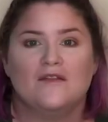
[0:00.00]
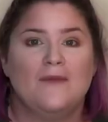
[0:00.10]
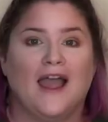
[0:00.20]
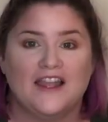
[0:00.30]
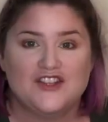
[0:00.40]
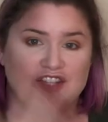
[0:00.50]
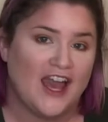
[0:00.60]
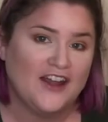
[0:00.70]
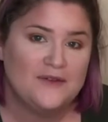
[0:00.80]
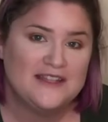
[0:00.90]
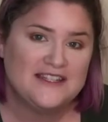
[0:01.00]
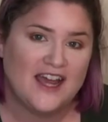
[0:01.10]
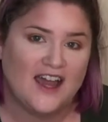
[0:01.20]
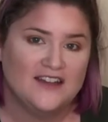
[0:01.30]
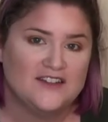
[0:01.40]
My shadow is
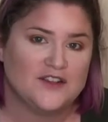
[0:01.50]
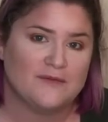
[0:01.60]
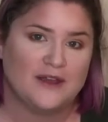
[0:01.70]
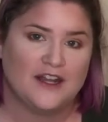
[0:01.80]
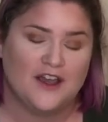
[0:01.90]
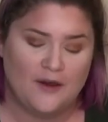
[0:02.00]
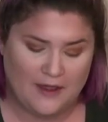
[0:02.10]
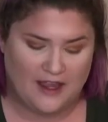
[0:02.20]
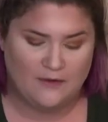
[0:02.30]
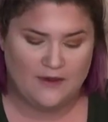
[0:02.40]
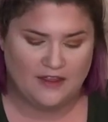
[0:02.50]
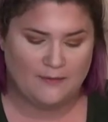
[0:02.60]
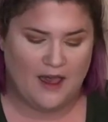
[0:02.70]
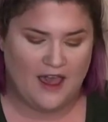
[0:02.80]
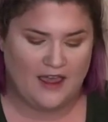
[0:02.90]
done, so I'm gonna go in with
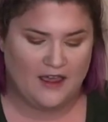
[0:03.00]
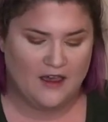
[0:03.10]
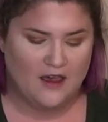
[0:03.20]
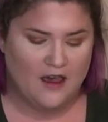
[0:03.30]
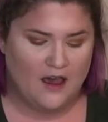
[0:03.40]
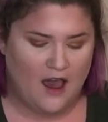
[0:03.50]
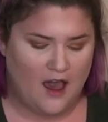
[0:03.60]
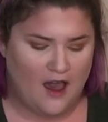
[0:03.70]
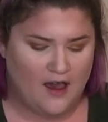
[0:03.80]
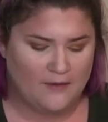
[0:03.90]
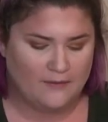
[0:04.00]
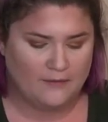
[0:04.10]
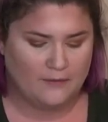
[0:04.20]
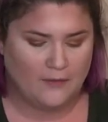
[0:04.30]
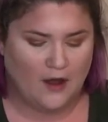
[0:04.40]
my
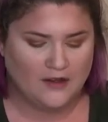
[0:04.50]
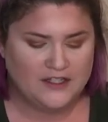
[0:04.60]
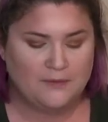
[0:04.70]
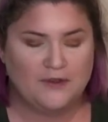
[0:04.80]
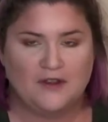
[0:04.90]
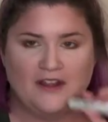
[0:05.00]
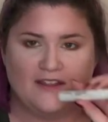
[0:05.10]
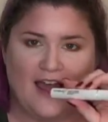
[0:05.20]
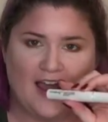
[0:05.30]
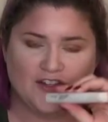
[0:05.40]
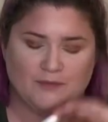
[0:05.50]
Ulta Beauty Lash